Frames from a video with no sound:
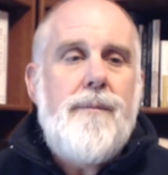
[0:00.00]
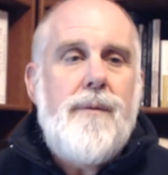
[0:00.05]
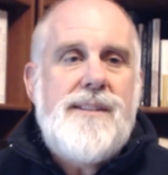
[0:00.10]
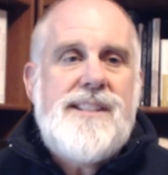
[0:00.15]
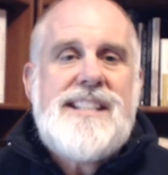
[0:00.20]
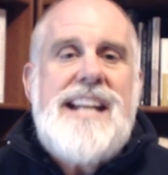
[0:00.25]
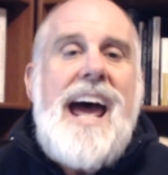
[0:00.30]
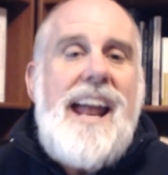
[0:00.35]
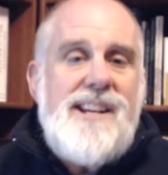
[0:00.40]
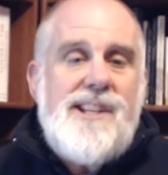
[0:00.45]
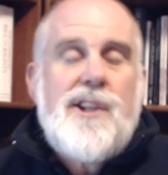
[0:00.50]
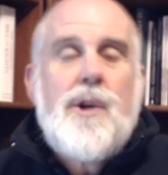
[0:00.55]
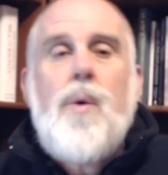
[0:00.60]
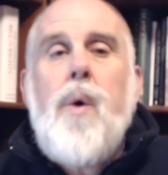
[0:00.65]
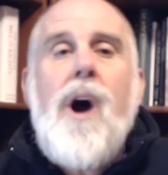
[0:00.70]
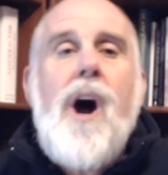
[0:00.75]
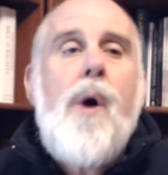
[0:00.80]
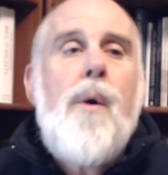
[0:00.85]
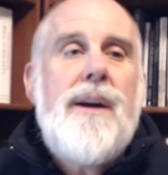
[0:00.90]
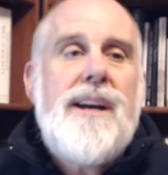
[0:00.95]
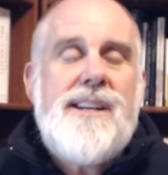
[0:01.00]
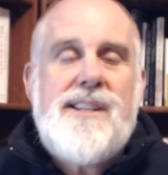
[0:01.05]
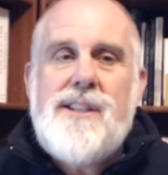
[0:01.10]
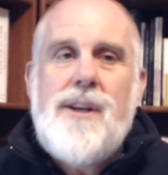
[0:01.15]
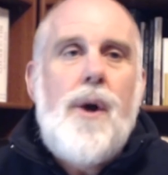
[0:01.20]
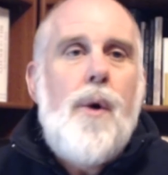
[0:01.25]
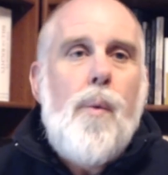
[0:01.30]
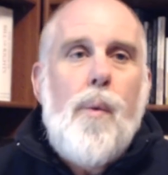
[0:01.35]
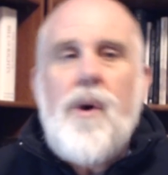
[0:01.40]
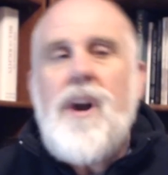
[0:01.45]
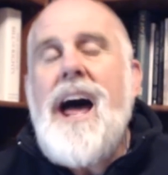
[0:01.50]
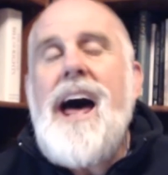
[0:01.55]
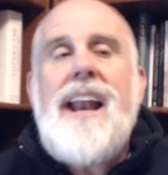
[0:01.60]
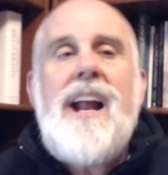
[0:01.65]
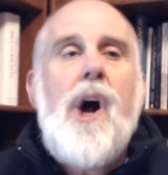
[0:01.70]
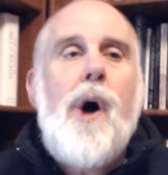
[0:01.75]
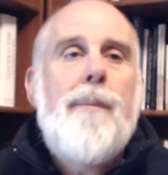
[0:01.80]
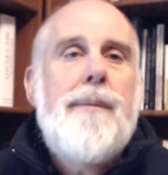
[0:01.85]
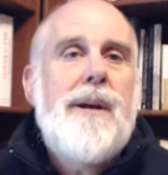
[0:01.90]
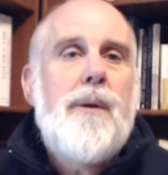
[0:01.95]
status quo is we're not
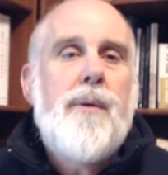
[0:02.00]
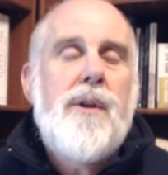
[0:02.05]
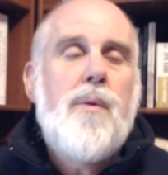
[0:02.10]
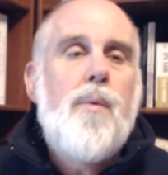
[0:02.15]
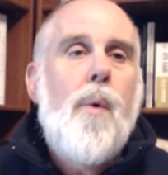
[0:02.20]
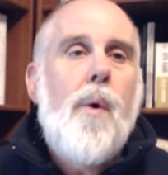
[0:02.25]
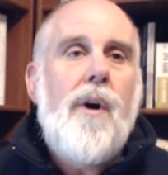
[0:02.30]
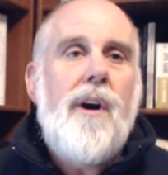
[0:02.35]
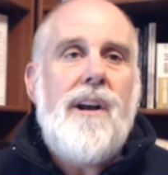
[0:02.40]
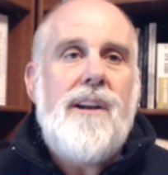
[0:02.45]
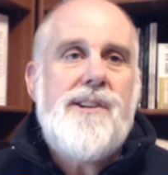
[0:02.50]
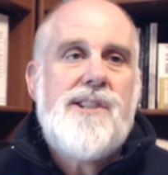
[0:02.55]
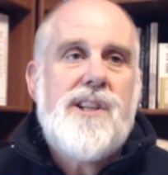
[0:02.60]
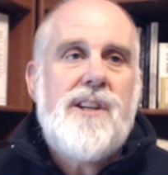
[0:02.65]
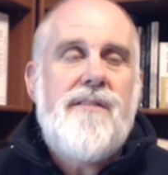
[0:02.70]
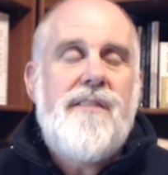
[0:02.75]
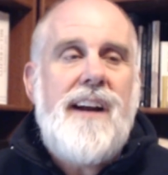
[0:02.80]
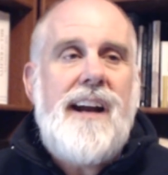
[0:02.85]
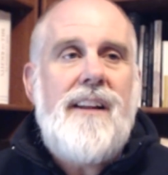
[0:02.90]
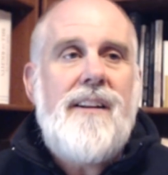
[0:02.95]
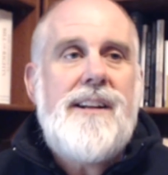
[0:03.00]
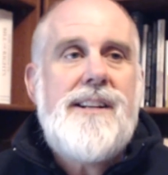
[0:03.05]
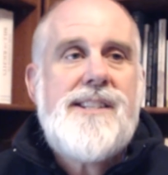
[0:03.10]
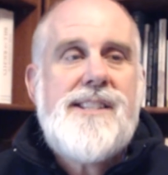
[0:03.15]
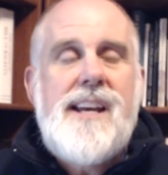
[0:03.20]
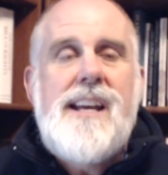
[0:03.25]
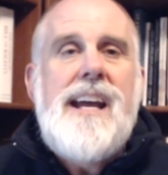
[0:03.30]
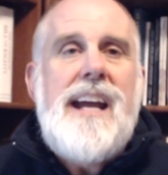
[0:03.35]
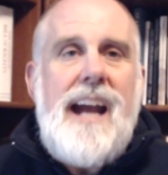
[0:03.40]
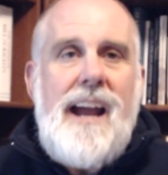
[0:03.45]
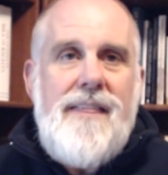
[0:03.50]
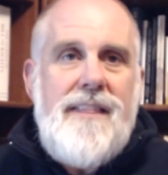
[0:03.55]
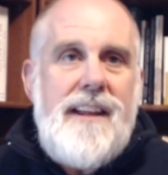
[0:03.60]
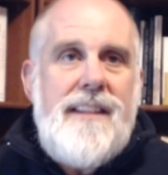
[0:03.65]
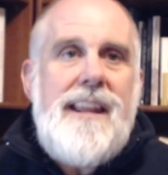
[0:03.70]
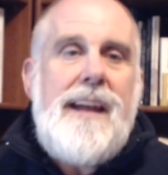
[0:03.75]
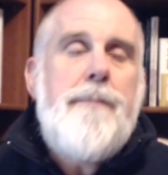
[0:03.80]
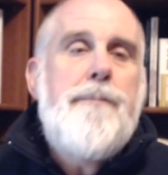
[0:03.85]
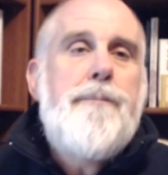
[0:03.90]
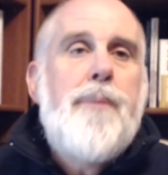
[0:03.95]
helping with warrantless surveillance, and
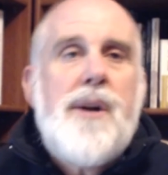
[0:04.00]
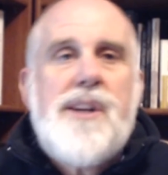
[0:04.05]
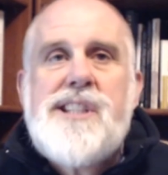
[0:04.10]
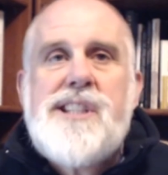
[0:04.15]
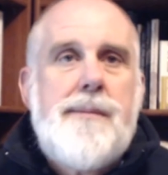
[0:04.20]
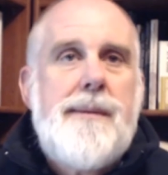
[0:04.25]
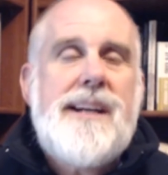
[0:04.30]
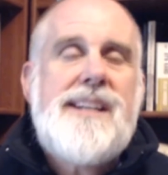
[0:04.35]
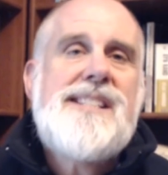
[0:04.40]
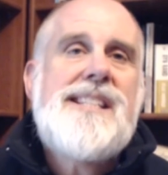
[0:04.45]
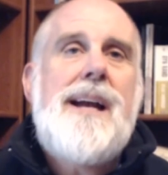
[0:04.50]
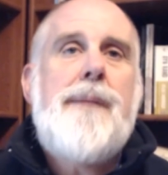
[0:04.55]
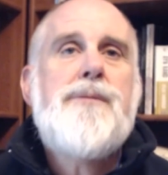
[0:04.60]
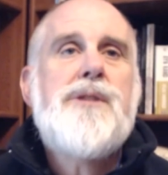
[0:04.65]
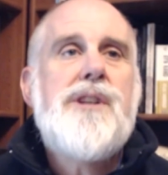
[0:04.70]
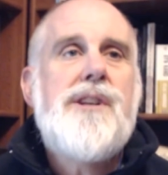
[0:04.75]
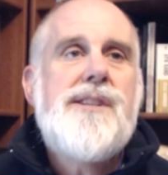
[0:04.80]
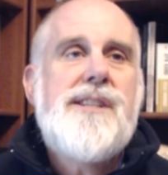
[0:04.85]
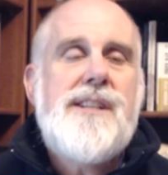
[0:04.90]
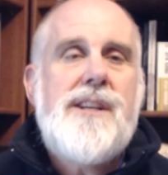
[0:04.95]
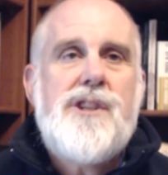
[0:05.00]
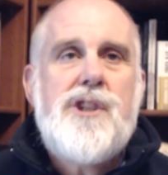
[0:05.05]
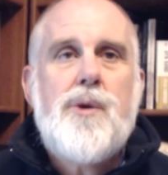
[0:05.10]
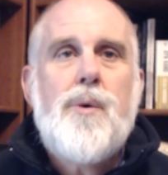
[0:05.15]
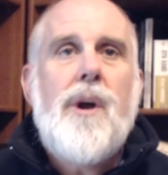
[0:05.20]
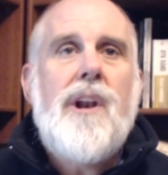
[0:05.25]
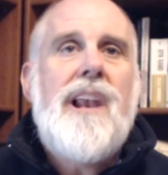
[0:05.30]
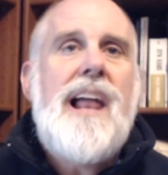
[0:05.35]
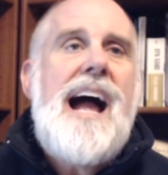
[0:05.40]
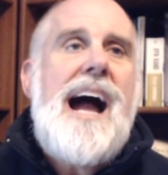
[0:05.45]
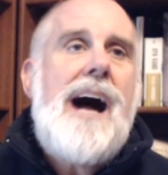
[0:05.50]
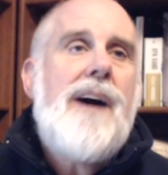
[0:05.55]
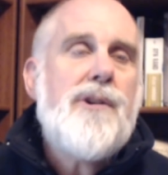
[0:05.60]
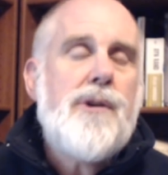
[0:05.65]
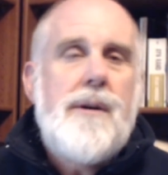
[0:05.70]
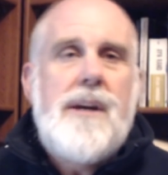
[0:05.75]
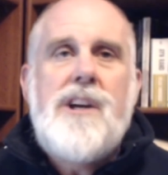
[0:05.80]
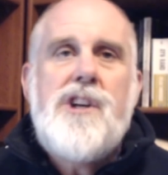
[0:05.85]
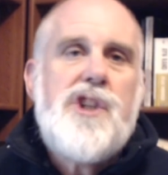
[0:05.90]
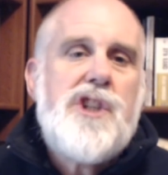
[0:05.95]
then they put some exceptions in to allow
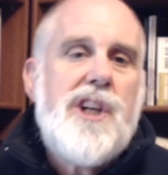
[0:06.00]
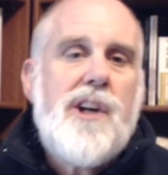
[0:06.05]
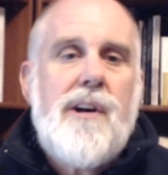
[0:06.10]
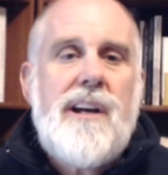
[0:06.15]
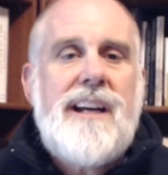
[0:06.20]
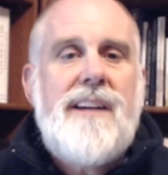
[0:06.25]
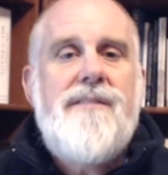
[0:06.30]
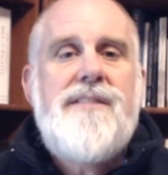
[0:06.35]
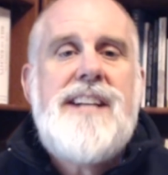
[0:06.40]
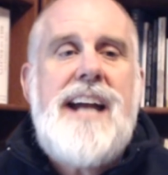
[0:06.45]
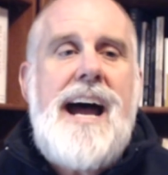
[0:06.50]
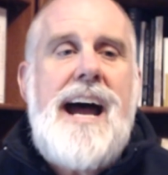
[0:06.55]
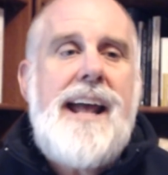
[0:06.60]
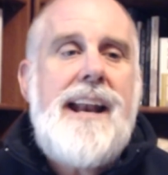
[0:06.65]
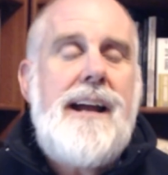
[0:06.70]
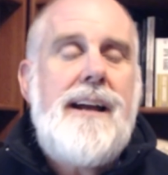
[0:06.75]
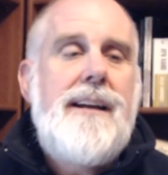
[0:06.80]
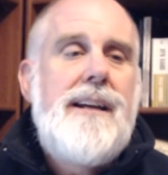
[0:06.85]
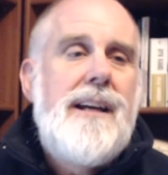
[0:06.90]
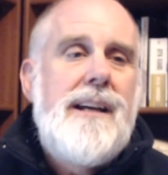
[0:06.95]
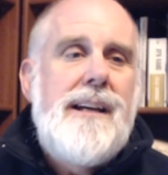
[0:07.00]
sharing of data.